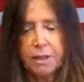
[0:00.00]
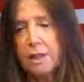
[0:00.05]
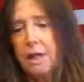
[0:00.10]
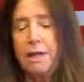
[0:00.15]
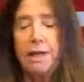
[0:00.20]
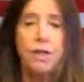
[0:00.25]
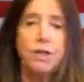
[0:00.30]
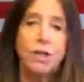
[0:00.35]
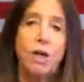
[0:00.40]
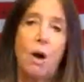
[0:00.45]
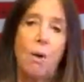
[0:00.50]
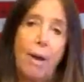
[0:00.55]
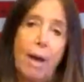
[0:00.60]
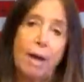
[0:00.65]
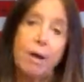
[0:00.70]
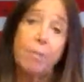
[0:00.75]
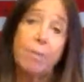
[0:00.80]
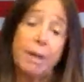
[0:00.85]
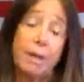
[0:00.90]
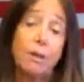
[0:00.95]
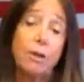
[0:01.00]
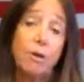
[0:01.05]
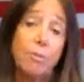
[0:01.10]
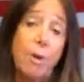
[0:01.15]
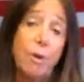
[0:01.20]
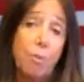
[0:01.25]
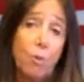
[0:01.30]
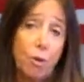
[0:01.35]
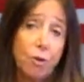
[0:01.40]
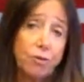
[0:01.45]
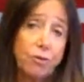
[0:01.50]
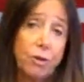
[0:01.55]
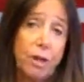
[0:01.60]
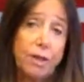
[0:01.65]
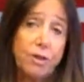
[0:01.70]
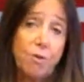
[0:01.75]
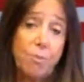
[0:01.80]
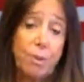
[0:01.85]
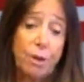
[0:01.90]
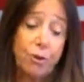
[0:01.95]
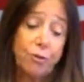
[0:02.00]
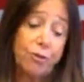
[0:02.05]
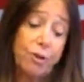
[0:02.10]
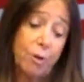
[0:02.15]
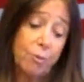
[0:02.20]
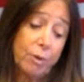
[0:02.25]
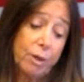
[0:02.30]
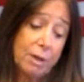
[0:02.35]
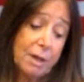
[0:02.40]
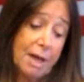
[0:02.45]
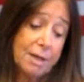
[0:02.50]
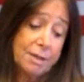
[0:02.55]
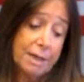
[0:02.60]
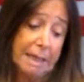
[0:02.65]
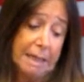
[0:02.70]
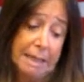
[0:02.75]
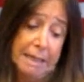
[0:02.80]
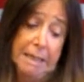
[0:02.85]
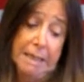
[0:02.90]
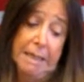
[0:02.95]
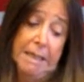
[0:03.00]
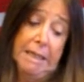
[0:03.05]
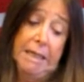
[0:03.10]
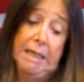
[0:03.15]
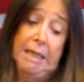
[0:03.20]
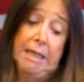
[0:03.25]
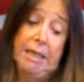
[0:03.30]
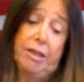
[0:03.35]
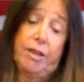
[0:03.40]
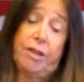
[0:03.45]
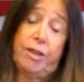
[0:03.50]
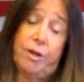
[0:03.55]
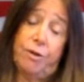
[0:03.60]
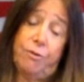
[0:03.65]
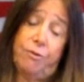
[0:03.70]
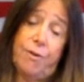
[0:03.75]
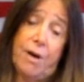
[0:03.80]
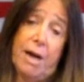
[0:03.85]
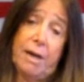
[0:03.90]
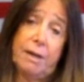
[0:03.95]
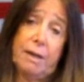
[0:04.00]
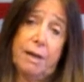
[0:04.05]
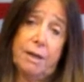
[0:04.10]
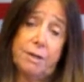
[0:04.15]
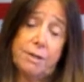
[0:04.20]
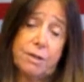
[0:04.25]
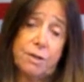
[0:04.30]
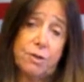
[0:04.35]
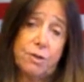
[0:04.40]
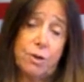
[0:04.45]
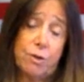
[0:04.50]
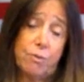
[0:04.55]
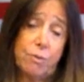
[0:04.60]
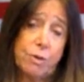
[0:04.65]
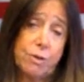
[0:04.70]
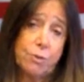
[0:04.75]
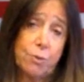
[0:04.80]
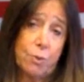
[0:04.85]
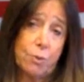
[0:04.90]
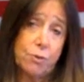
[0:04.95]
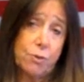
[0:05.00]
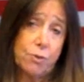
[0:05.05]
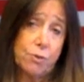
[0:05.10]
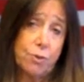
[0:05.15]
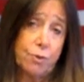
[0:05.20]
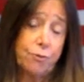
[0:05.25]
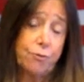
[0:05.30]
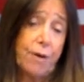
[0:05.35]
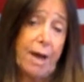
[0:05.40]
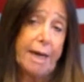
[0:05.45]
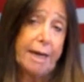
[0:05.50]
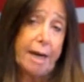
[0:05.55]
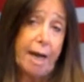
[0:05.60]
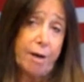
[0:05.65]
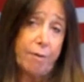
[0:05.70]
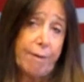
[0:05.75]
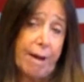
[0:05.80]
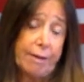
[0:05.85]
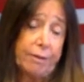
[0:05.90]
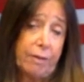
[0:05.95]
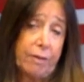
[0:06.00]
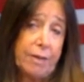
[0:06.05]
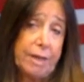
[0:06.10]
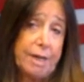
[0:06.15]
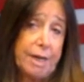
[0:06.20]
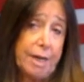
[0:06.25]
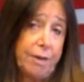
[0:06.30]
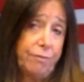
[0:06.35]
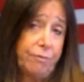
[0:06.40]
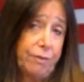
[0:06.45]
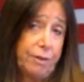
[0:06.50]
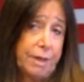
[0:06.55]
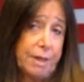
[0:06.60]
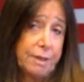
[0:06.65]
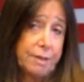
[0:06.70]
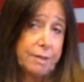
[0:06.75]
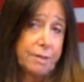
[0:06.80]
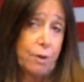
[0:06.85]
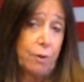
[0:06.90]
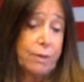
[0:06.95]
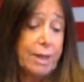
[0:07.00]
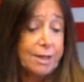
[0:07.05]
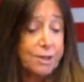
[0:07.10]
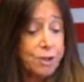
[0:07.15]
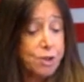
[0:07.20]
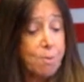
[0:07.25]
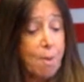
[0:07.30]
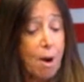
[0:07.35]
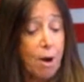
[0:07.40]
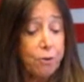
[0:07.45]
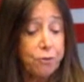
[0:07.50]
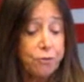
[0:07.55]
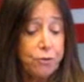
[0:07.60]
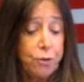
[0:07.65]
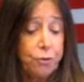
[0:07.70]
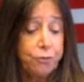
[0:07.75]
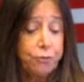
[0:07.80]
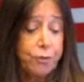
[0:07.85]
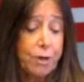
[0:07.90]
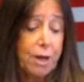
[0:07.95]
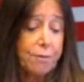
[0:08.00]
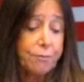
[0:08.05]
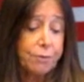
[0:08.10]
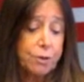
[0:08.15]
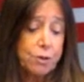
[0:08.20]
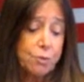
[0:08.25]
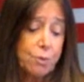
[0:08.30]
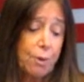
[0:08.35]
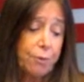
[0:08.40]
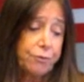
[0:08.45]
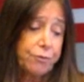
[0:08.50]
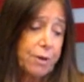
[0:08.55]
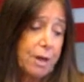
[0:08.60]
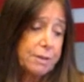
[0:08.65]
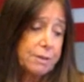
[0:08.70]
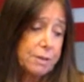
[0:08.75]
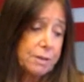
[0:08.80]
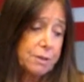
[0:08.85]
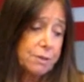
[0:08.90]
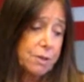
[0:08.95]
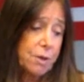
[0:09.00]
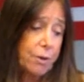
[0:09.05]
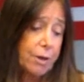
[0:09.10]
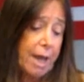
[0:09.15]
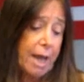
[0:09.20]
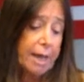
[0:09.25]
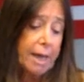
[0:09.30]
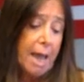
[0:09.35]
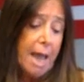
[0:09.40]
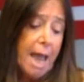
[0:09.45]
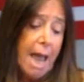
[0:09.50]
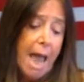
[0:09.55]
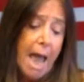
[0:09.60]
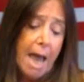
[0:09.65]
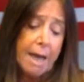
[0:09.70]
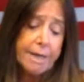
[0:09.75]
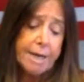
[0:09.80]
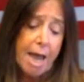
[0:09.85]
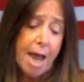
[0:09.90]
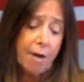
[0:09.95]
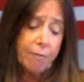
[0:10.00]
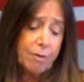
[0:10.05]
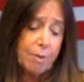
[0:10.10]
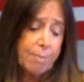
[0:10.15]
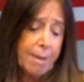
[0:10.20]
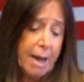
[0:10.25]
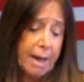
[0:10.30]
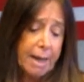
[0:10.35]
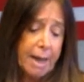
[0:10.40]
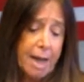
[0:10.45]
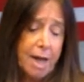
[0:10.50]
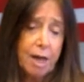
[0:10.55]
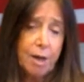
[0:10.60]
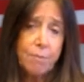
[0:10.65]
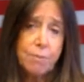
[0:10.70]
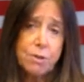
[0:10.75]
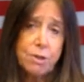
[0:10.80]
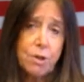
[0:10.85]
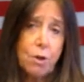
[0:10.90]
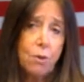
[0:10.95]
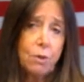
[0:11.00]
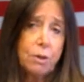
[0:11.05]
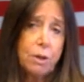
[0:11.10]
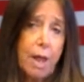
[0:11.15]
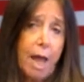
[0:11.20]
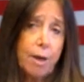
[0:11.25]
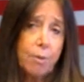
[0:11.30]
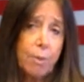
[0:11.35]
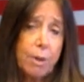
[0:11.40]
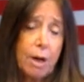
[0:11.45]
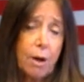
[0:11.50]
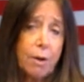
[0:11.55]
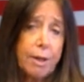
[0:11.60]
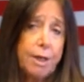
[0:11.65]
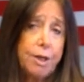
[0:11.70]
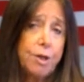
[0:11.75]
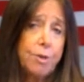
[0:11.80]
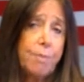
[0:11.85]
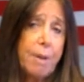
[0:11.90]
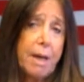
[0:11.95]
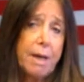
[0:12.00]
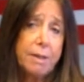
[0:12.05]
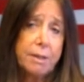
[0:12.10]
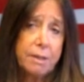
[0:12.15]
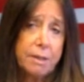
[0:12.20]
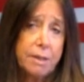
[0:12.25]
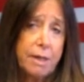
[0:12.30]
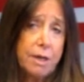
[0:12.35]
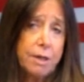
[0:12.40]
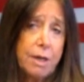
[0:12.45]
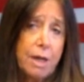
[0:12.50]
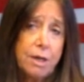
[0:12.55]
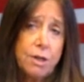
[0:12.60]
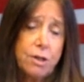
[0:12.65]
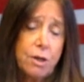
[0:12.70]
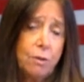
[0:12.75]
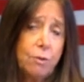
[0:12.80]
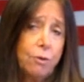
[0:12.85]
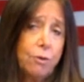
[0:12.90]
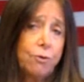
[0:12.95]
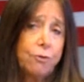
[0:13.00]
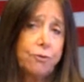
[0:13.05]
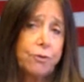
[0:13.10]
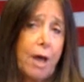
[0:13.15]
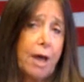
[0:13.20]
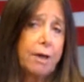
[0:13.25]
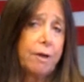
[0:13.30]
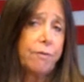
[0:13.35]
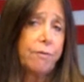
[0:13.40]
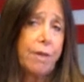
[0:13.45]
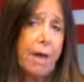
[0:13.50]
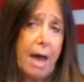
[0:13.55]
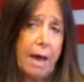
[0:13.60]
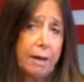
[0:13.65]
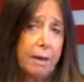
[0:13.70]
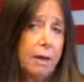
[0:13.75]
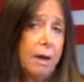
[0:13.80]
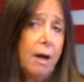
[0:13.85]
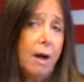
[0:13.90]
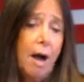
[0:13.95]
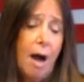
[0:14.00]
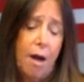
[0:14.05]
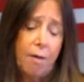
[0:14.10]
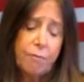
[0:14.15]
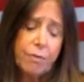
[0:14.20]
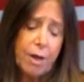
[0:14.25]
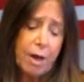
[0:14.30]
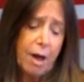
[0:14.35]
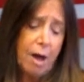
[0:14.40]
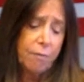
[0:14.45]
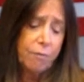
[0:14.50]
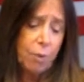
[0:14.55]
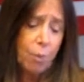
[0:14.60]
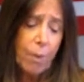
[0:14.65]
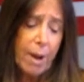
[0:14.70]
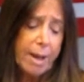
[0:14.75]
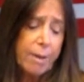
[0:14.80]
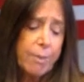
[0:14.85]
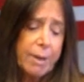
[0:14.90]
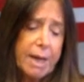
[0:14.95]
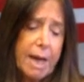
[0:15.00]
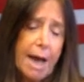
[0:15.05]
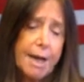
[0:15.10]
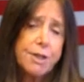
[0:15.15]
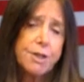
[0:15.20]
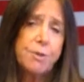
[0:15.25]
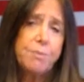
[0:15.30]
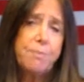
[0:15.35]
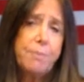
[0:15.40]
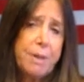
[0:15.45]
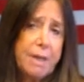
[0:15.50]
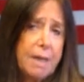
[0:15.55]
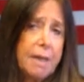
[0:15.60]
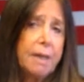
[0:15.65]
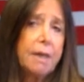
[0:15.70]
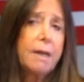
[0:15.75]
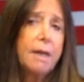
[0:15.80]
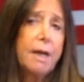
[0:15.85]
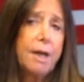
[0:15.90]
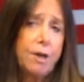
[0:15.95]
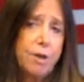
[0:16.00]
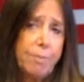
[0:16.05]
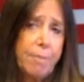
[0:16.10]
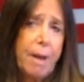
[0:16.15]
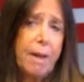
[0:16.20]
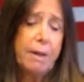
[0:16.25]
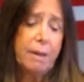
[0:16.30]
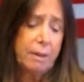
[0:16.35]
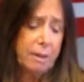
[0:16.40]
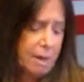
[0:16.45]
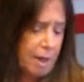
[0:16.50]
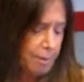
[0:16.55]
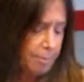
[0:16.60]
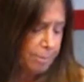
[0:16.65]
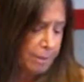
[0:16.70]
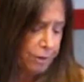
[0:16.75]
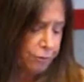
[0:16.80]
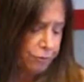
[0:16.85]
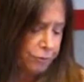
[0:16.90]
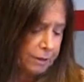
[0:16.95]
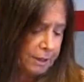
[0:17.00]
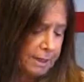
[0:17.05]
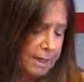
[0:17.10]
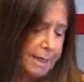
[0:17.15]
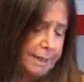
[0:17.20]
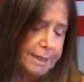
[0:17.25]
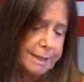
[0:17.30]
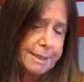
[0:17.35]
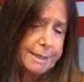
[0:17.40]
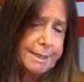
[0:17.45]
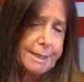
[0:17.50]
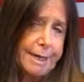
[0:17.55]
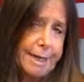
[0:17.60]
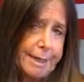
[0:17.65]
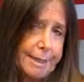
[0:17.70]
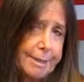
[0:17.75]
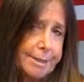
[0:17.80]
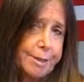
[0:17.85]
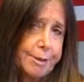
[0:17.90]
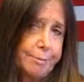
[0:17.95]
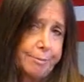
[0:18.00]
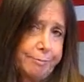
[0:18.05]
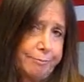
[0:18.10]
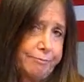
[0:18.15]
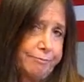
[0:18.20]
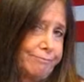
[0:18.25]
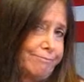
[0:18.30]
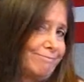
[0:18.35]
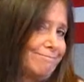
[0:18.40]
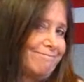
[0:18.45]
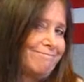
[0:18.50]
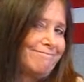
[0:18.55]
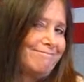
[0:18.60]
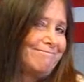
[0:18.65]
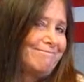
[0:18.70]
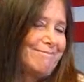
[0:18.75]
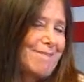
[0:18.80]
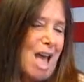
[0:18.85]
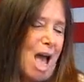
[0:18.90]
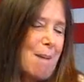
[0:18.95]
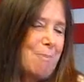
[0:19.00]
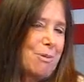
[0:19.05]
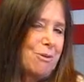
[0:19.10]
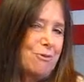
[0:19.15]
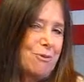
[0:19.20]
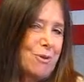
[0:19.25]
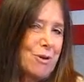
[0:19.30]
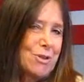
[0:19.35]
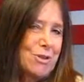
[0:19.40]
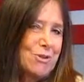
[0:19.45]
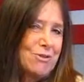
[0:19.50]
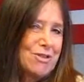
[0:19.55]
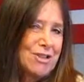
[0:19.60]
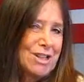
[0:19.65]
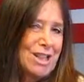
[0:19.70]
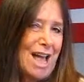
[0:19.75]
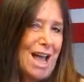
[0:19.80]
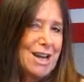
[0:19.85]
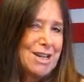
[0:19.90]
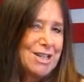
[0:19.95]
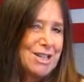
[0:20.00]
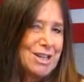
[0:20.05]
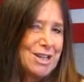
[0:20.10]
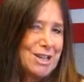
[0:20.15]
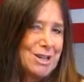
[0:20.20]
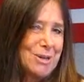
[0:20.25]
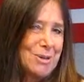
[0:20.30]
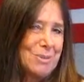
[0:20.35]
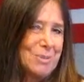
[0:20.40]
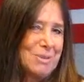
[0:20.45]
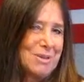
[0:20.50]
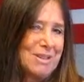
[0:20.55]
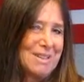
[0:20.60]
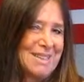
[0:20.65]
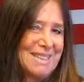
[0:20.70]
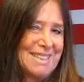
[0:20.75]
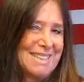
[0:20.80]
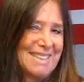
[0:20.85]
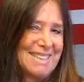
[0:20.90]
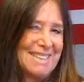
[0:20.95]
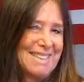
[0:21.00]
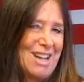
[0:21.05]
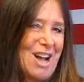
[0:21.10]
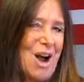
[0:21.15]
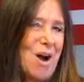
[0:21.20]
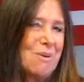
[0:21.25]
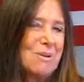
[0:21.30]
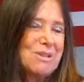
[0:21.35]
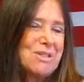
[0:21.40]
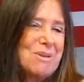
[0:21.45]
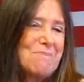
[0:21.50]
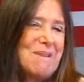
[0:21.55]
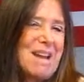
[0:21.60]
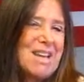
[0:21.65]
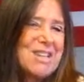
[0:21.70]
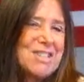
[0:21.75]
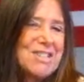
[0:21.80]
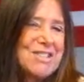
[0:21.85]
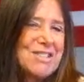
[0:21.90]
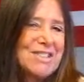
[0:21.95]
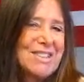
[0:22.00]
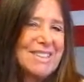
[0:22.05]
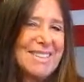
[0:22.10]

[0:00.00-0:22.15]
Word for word: They need to go ahead and be a little bit more selective because they're realizing their finances, their resources are finite rather than infinite. So that's tomorrow's news today for the 12 signs of the zodiac. And to everybody, I am so glad we are independent and, and don't lose sight of that. Of the of the way we got to be independent, and God bless the United States. Happy Fourth of July. Happy Fourth of July to you. See you next week. Always a pleasure.